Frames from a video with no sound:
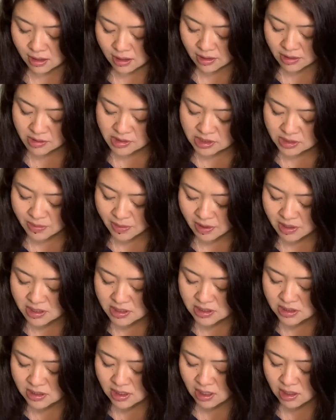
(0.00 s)

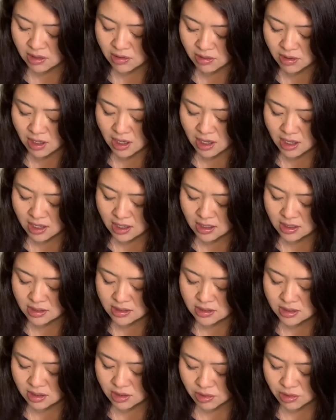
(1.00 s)
You guys,
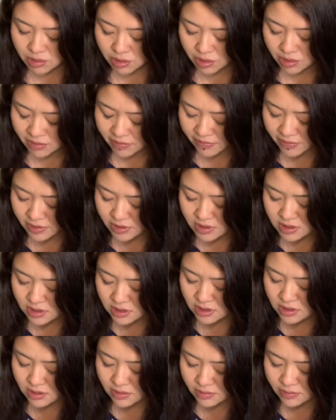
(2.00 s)
the
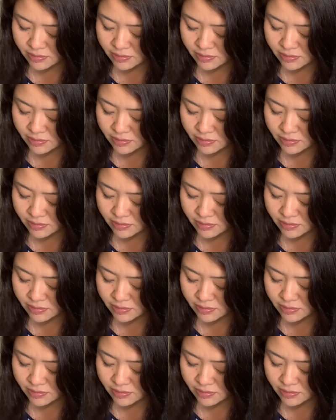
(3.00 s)
universe.